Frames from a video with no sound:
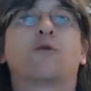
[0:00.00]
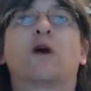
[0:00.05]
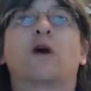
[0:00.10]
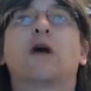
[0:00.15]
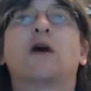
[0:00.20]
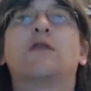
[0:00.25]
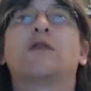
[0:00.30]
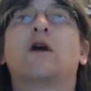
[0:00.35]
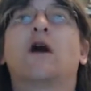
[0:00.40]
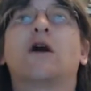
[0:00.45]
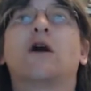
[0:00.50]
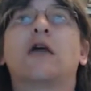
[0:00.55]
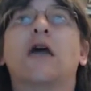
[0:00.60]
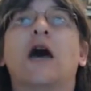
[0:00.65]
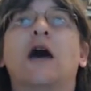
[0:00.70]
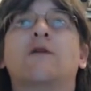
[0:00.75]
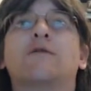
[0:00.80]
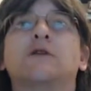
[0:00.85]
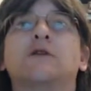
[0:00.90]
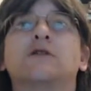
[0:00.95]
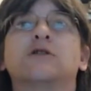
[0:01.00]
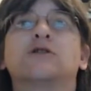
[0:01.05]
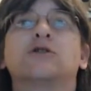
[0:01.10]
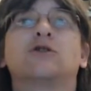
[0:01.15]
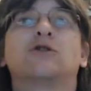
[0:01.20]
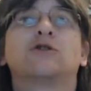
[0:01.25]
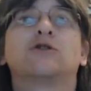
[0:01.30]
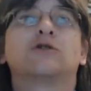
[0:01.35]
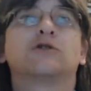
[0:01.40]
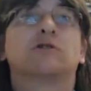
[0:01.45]
that I have
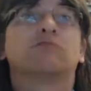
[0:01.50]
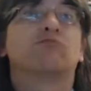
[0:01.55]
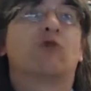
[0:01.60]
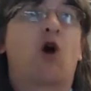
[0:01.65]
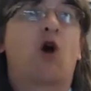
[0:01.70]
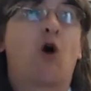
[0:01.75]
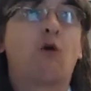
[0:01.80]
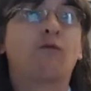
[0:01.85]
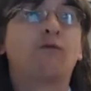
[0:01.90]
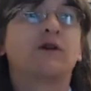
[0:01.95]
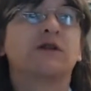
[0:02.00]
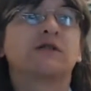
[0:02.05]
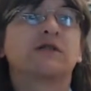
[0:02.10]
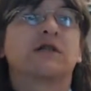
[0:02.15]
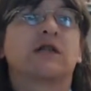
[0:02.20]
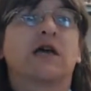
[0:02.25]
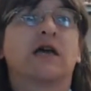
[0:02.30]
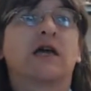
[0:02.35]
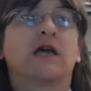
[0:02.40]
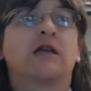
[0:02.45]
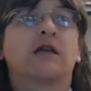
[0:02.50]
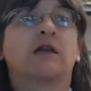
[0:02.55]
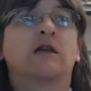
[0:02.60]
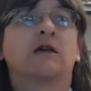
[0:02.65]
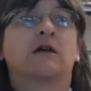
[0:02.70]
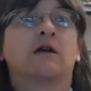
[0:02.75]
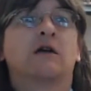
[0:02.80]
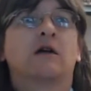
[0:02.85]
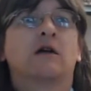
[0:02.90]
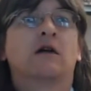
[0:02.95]
installed, obviously.
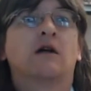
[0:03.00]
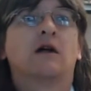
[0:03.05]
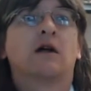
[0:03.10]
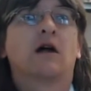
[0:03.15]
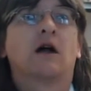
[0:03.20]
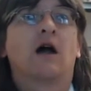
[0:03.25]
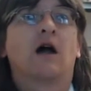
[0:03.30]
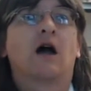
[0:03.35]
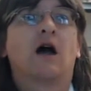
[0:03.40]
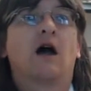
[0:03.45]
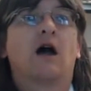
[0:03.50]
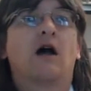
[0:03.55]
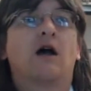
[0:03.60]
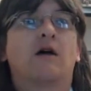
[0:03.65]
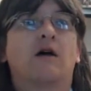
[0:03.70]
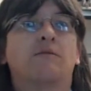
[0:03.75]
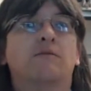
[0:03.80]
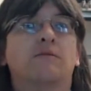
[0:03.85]
But